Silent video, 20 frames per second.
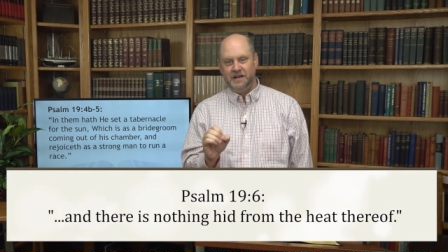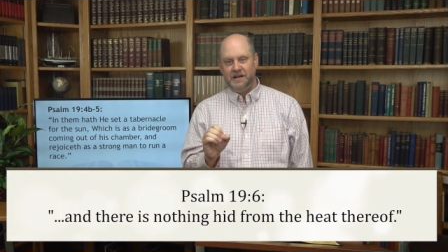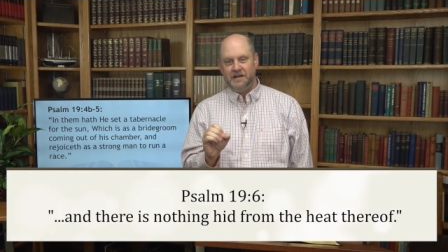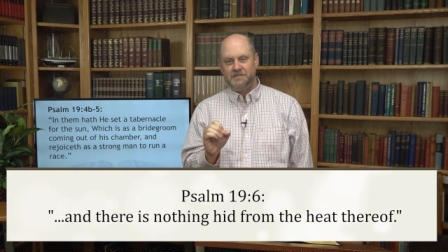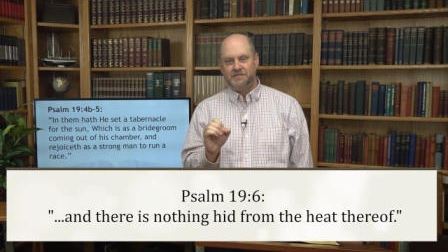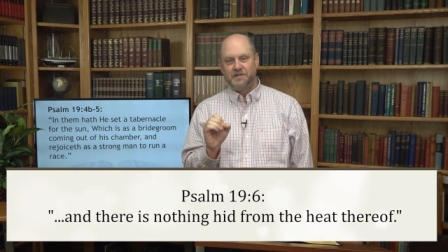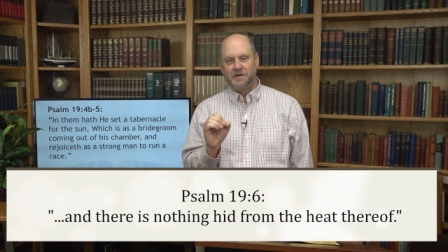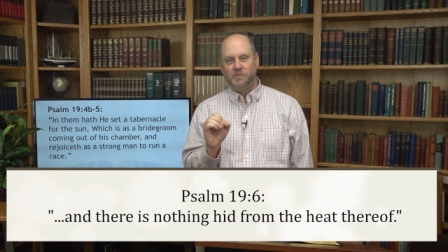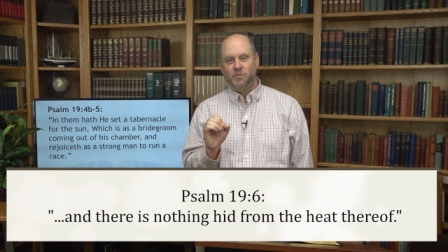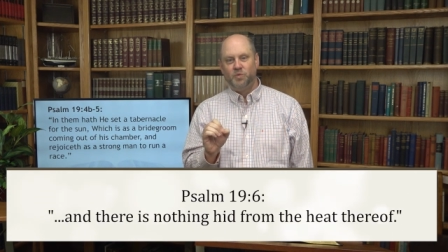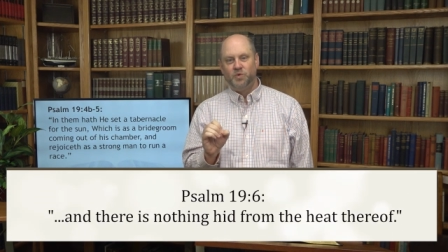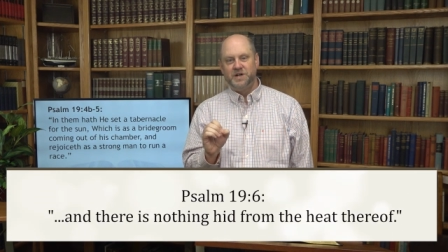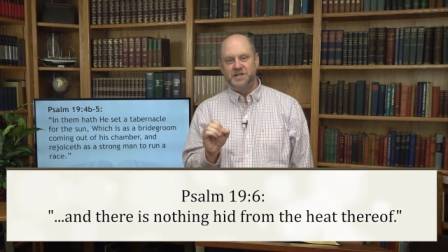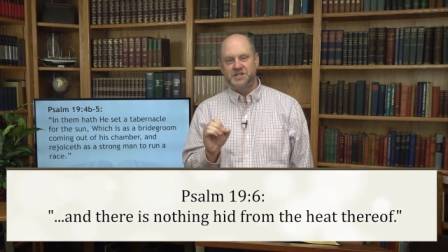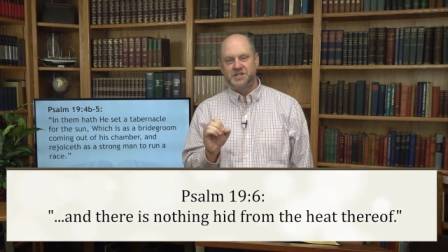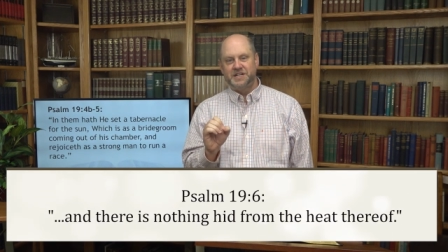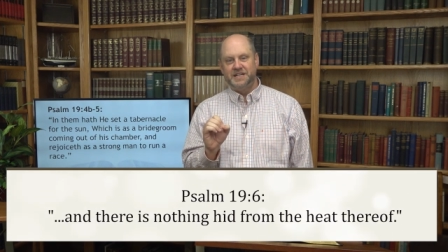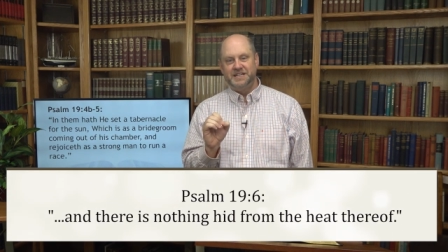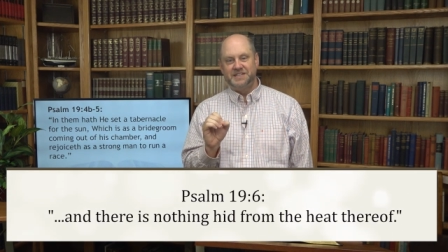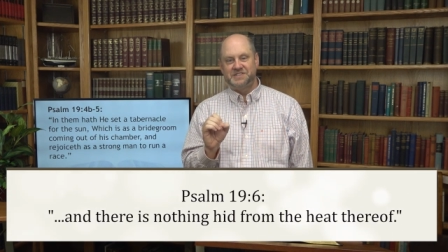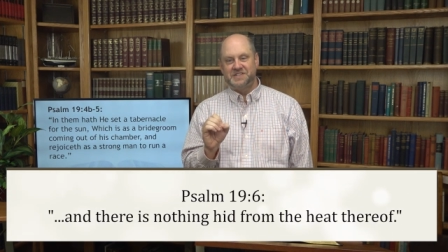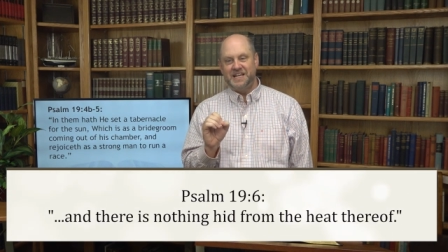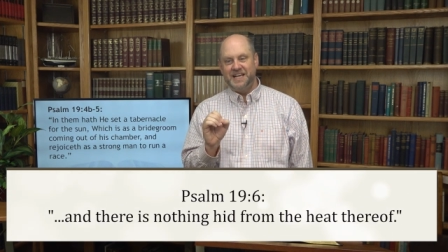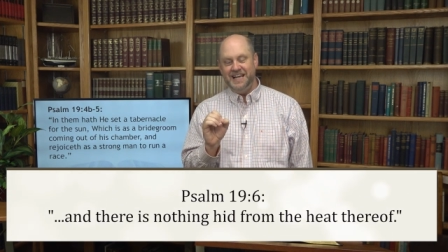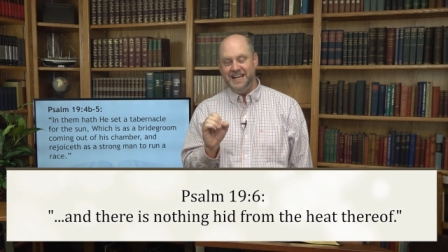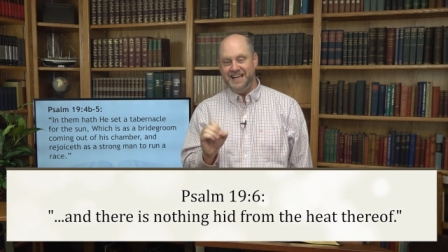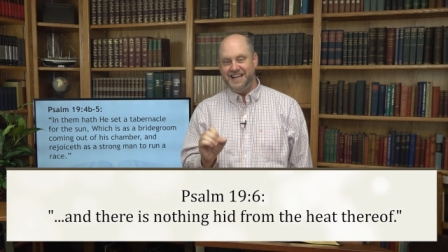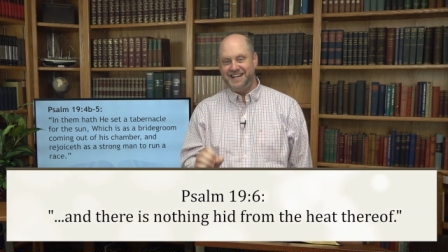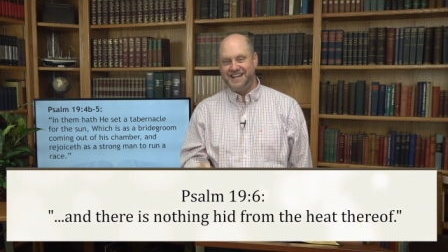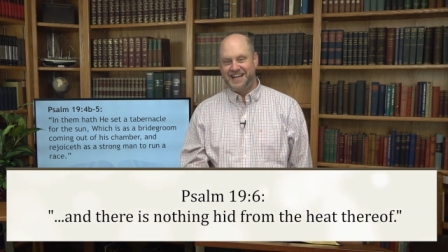from which its
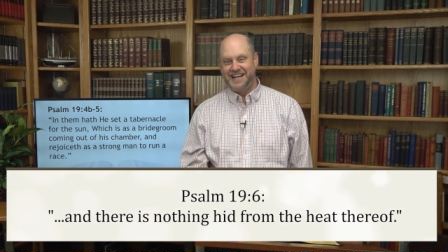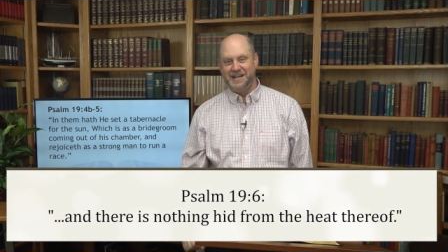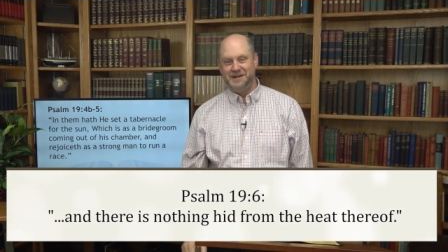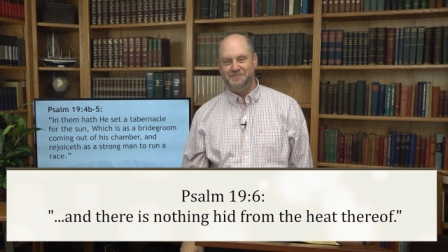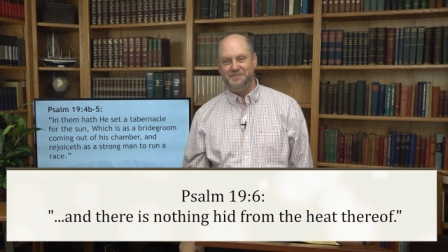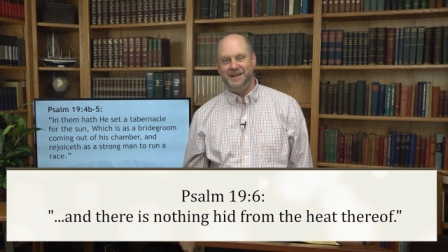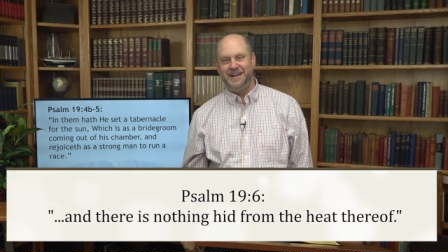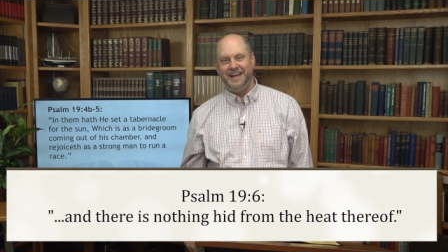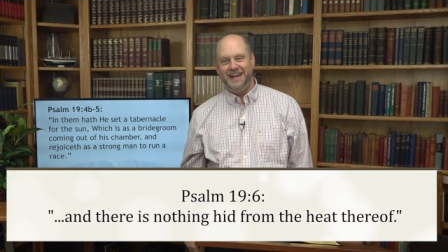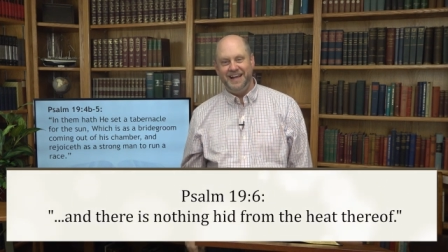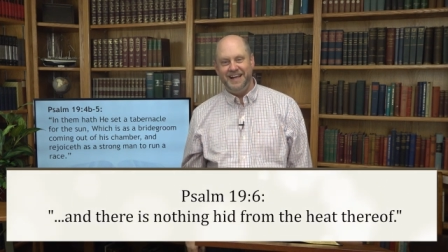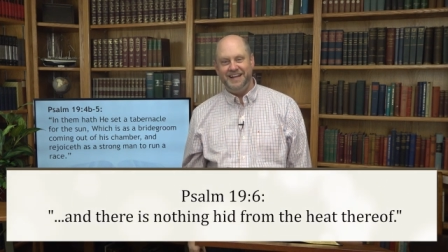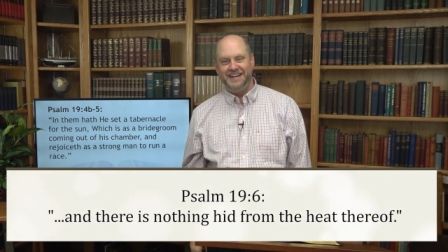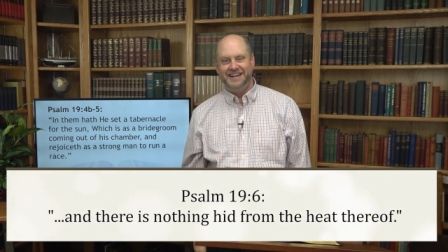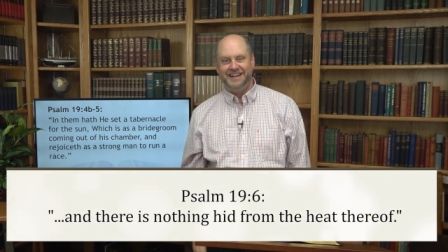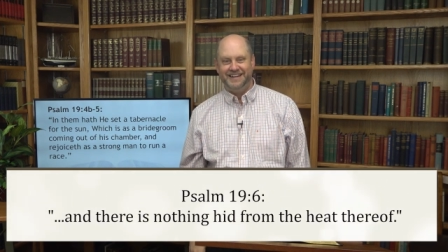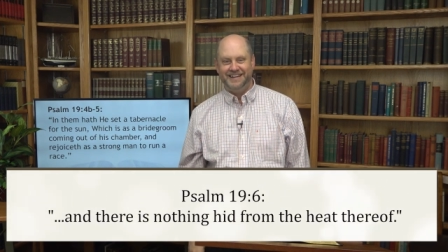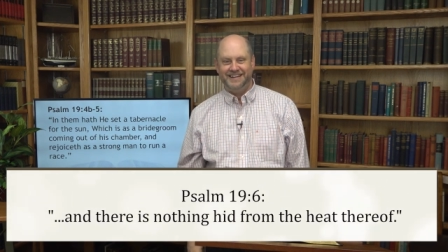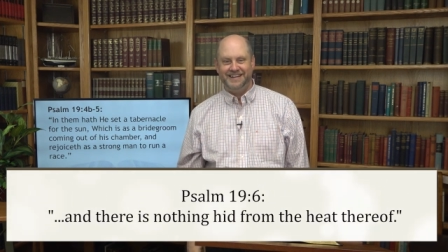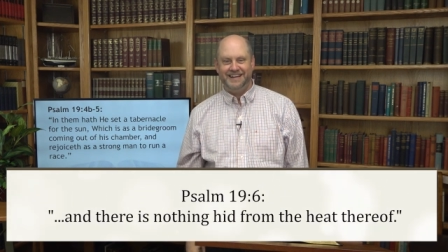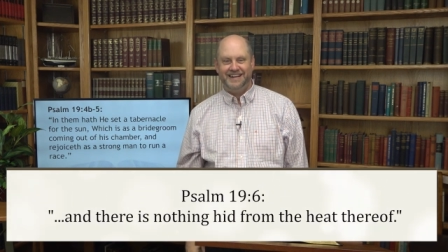heat can be hidden.